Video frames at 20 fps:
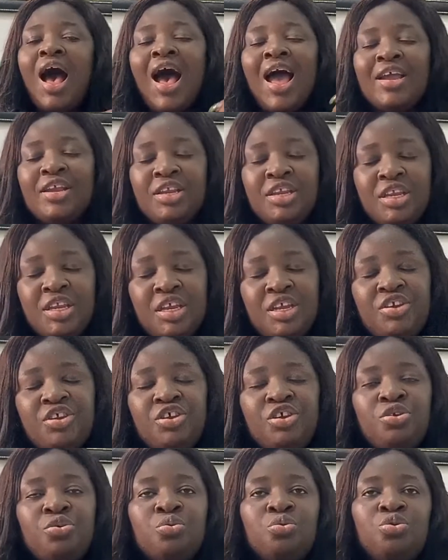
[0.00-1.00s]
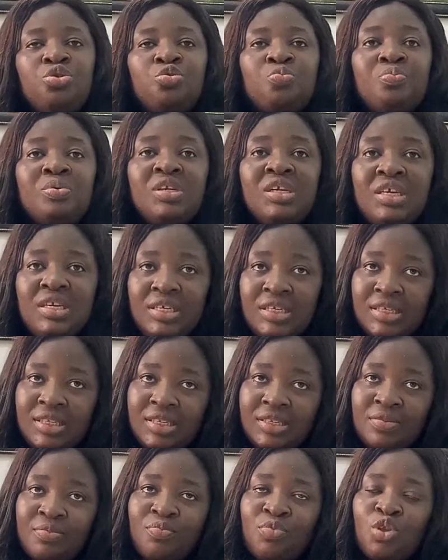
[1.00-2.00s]
I need you to
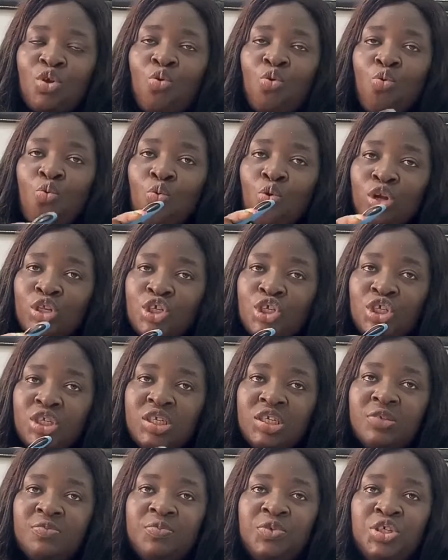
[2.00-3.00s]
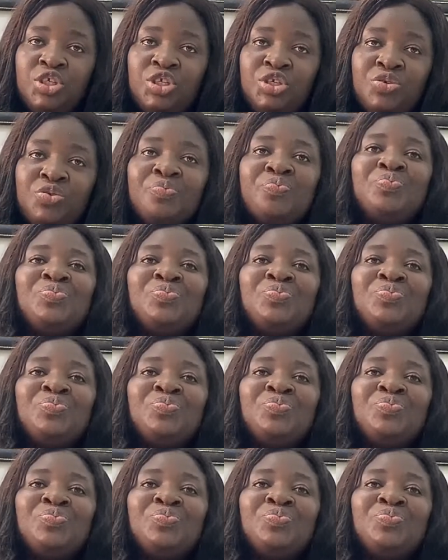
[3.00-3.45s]
please watch this video